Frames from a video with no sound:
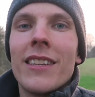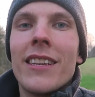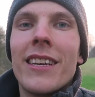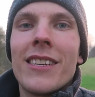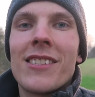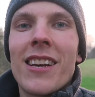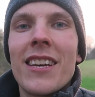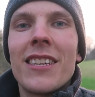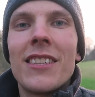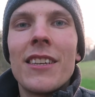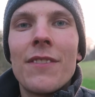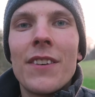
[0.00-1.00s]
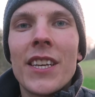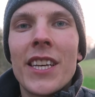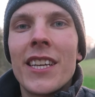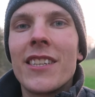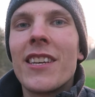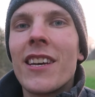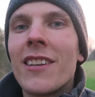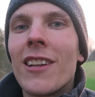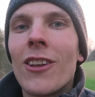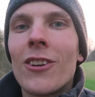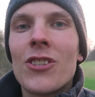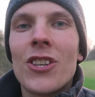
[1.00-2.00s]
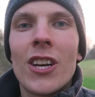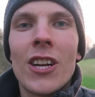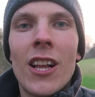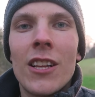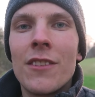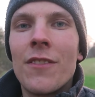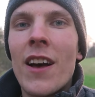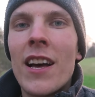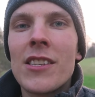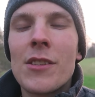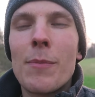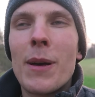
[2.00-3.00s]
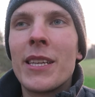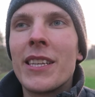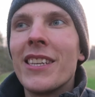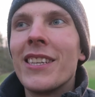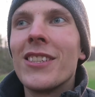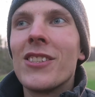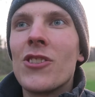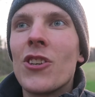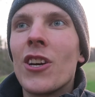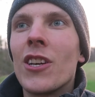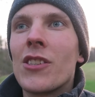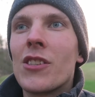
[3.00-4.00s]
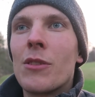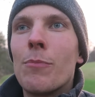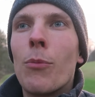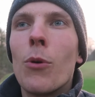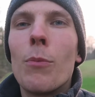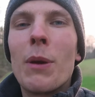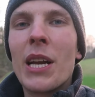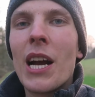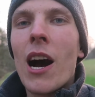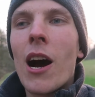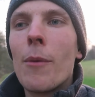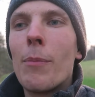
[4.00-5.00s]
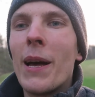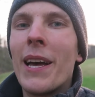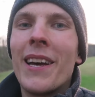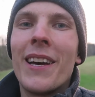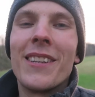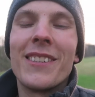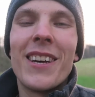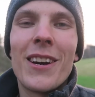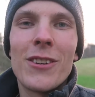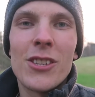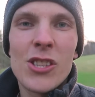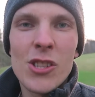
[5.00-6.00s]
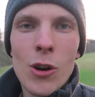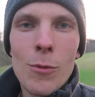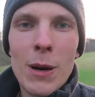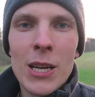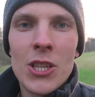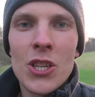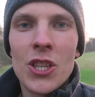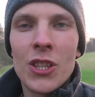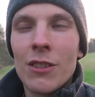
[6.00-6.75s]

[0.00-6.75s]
The scientific and technological advancement is just booming up, and there is so much